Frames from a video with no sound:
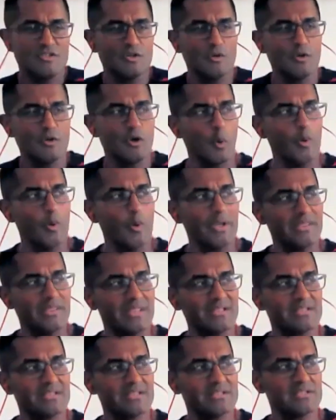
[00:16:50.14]
So knowing
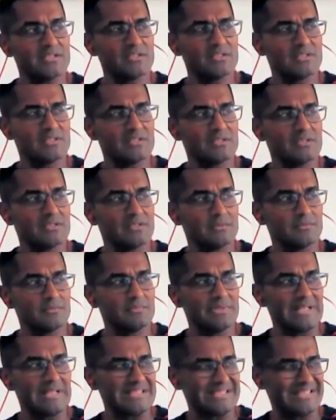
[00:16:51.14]
that this is,
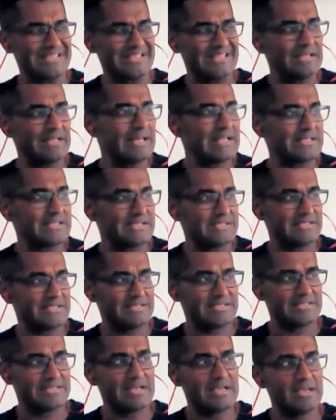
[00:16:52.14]
let's
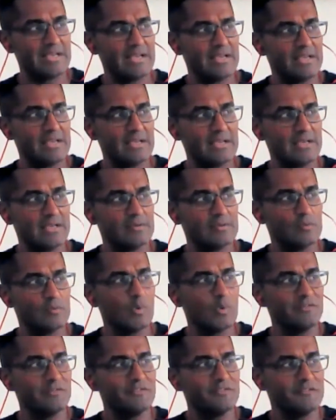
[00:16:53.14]
say
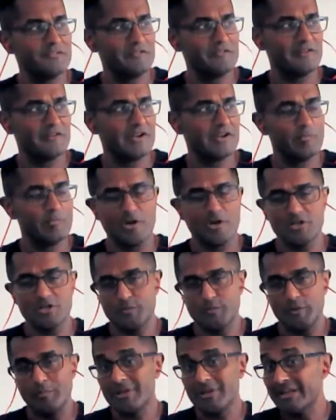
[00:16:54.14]
155
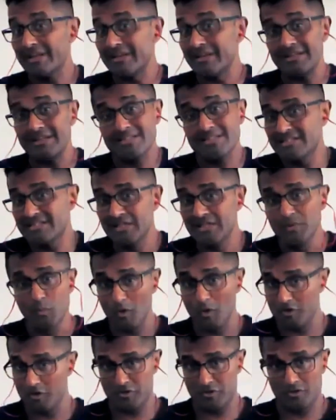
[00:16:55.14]
parts per million in
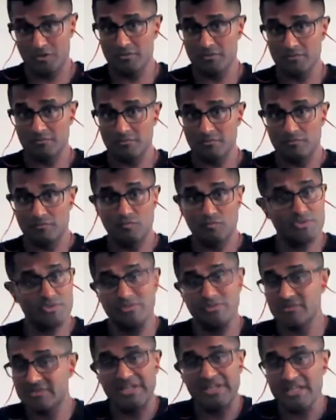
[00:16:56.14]
seawater,
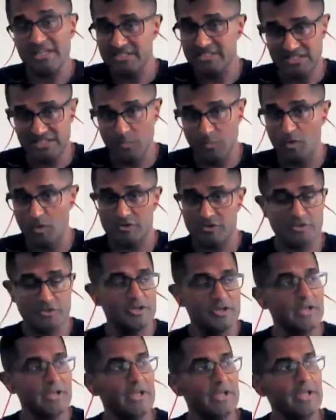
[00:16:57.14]
we're taking
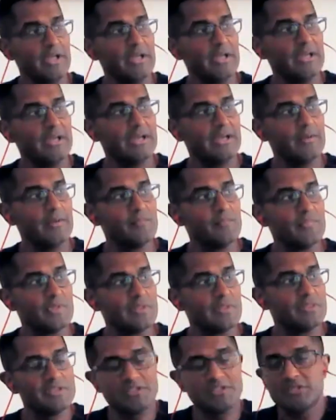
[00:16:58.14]
seawater.
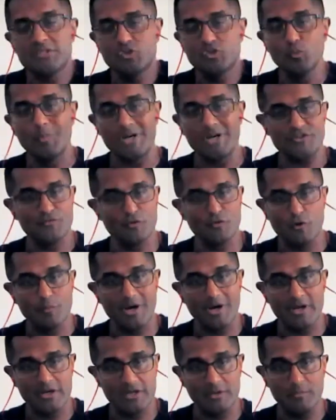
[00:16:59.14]
This is too much for
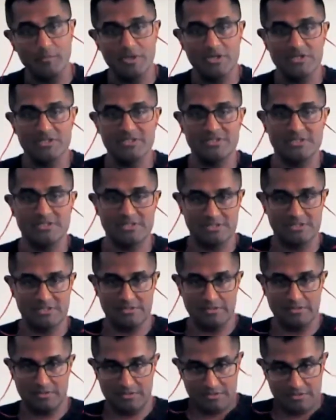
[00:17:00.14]
our body,
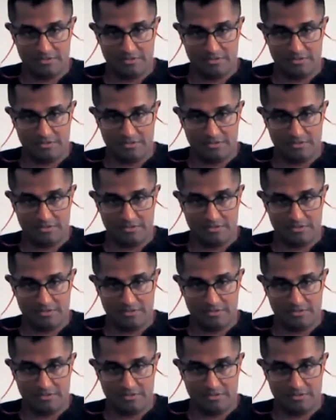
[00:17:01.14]
because